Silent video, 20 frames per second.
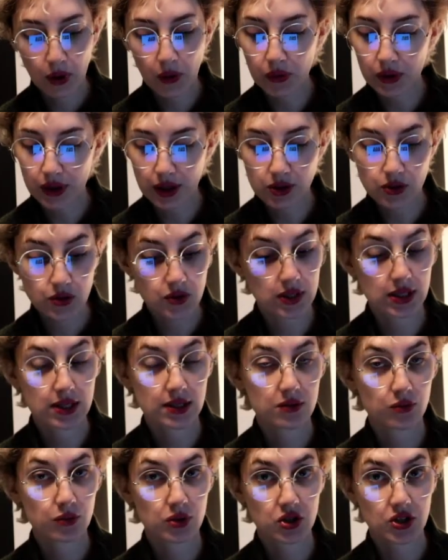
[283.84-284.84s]

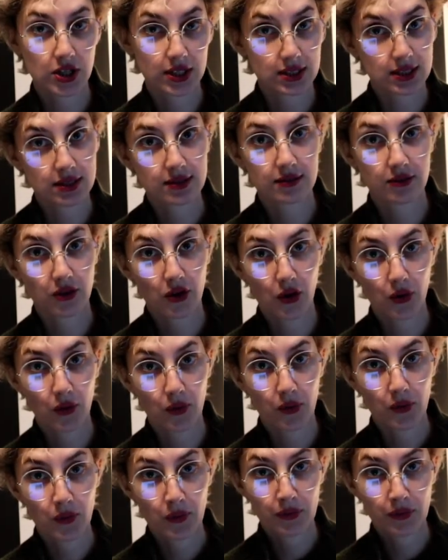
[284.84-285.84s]
poliosis, which I didn't
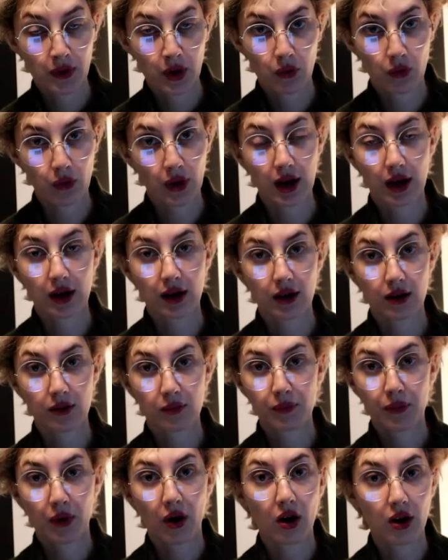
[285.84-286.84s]
know.
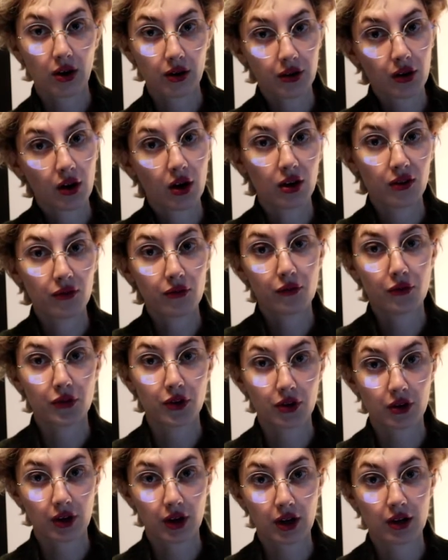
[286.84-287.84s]
Where part of
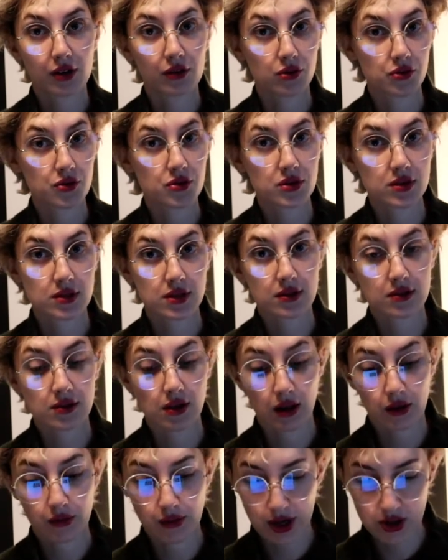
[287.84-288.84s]
your hair loses its
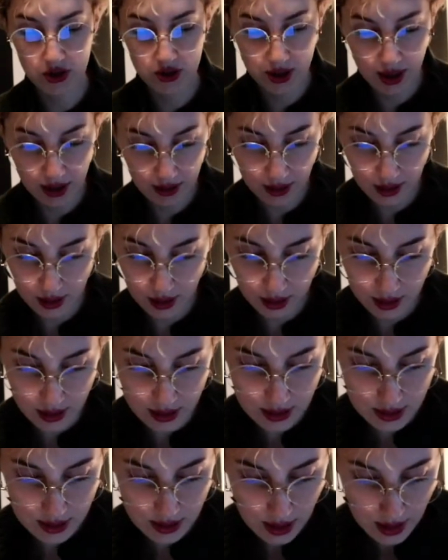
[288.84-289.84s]
coloration, I think it
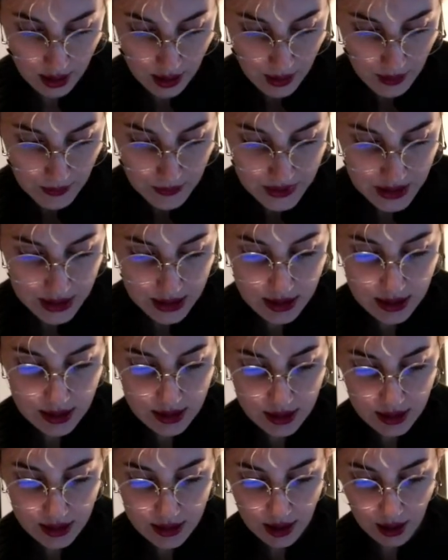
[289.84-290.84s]
is. It's a
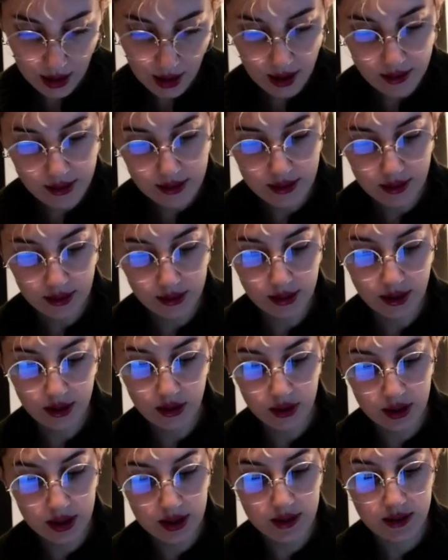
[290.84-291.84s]
disease that causes a
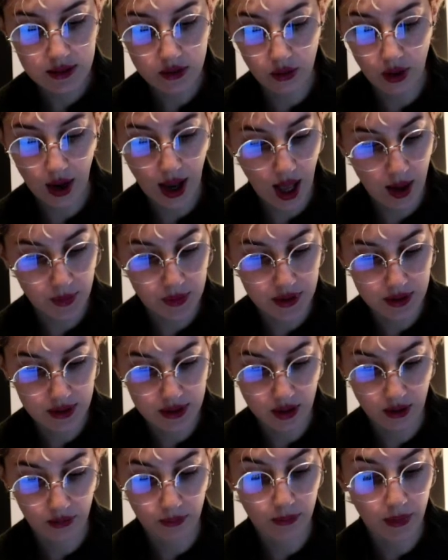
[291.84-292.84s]
decrease or absence
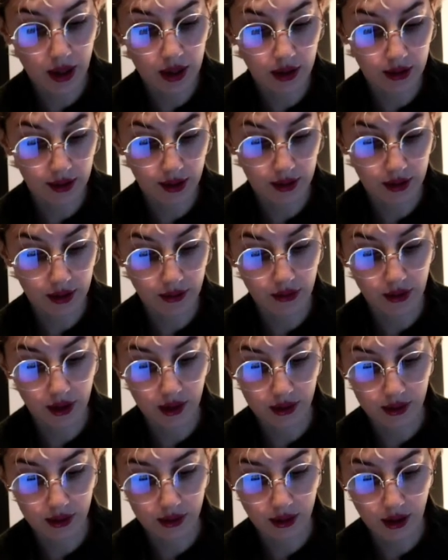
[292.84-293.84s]
of melanin in the
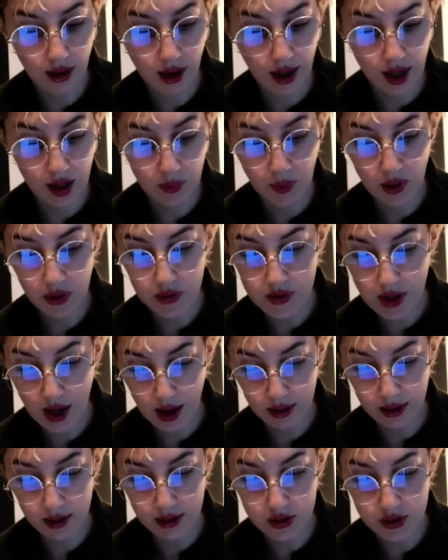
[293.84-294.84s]
hair, eyebrows,
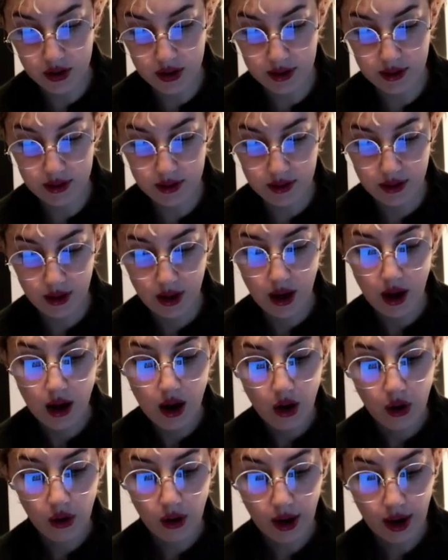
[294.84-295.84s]
eyelashes,
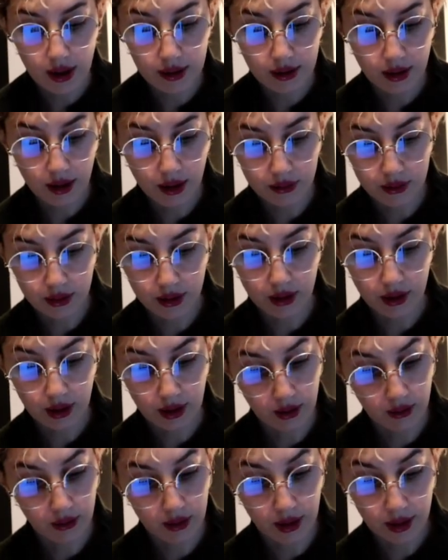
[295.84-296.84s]
or any other
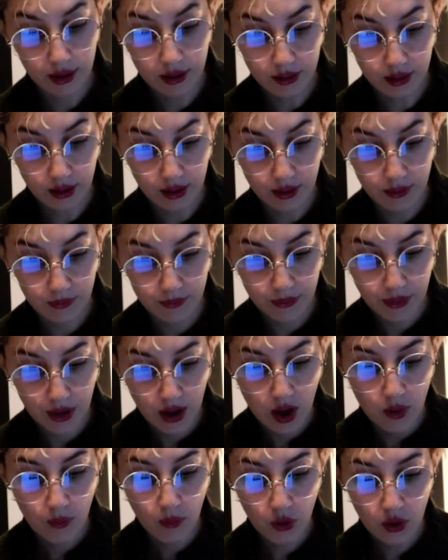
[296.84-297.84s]
hairy area.
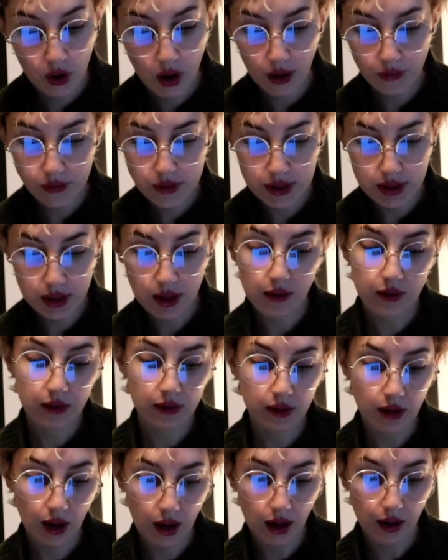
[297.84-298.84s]
More often than
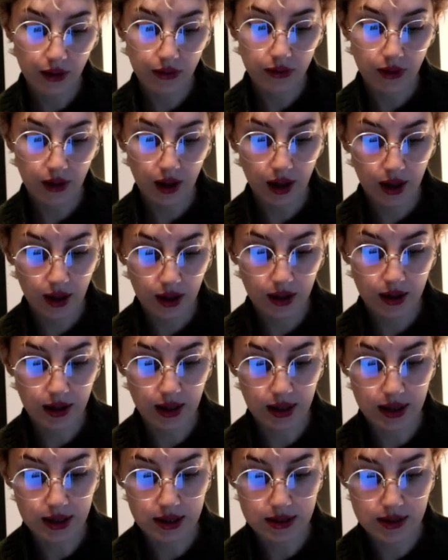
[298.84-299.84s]
not, the hair
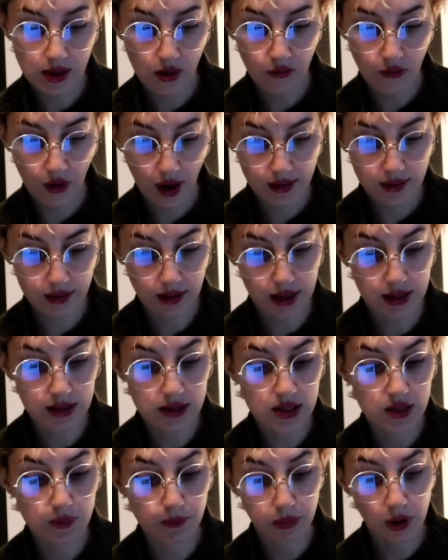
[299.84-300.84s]
is affected in
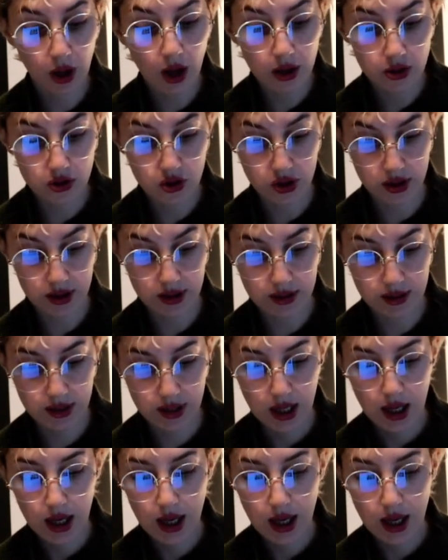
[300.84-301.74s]
splotches